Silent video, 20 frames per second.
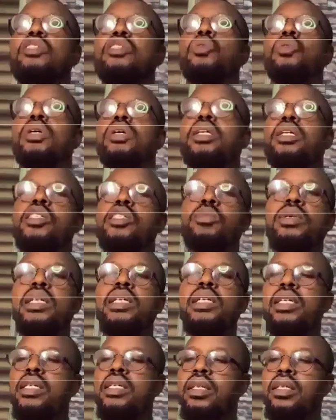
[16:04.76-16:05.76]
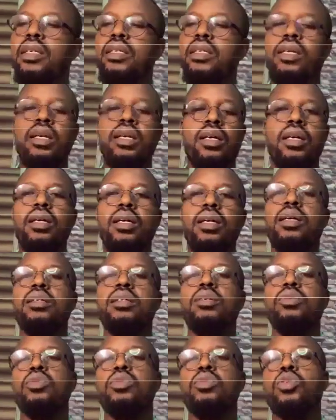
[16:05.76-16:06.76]
the token is being listed,
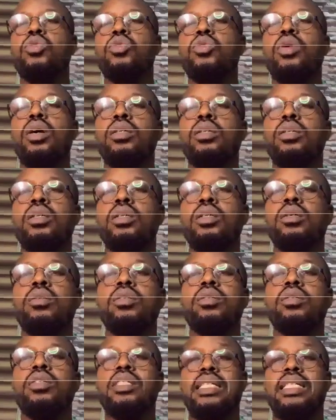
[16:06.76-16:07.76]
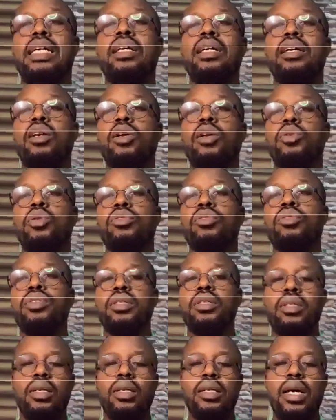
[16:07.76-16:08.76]
they'll just go and sell a lot of
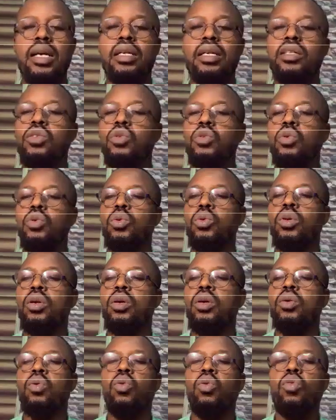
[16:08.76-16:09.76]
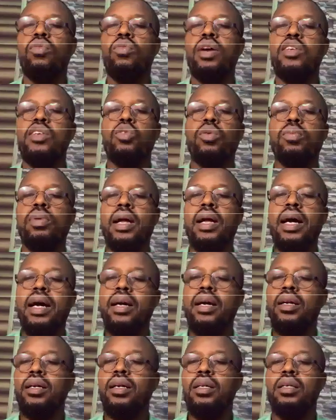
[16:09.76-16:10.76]
it. And that leads to
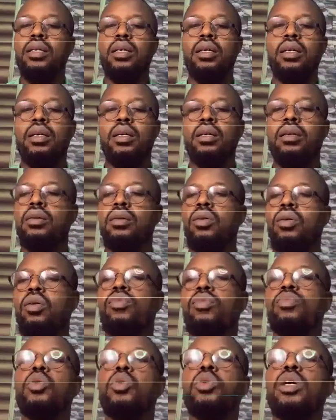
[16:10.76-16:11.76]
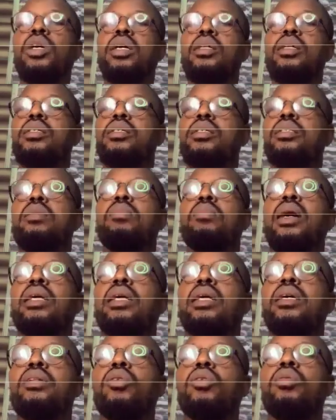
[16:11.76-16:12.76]
oversupply of tokens in the
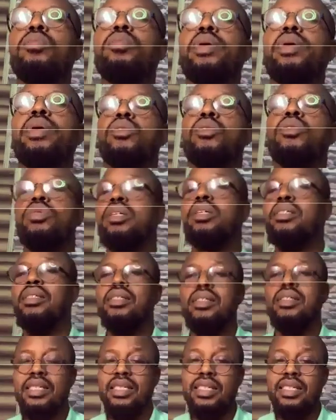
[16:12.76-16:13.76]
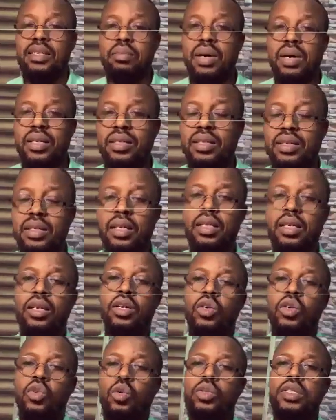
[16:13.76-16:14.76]
market compared to the existing demand.
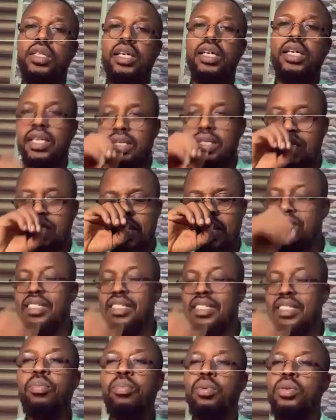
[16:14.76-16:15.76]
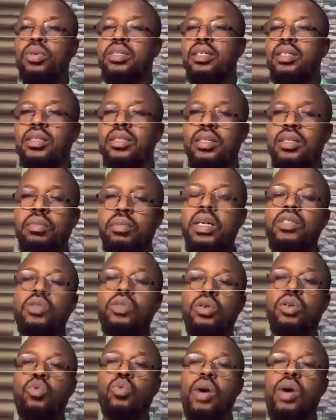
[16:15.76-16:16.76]
So staking delays that process, makes
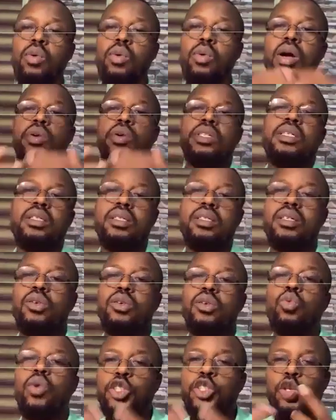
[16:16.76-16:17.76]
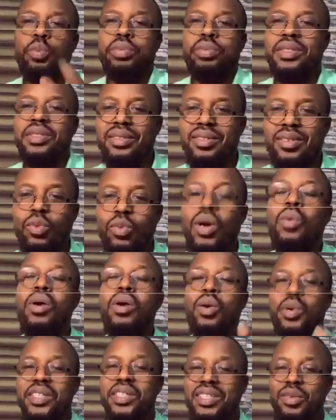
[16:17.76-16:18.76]
us, while we're waiting, we're chopping. While
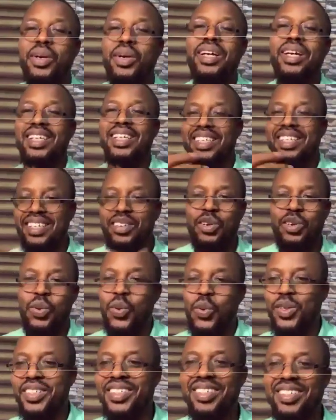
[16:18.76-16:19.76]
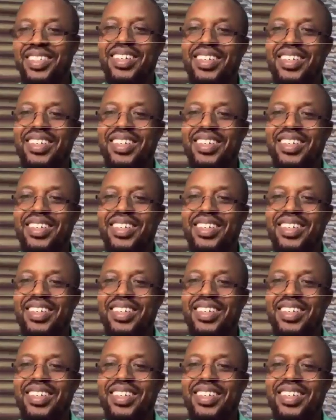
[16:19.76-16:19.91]
we're waiting, we're gaining reward.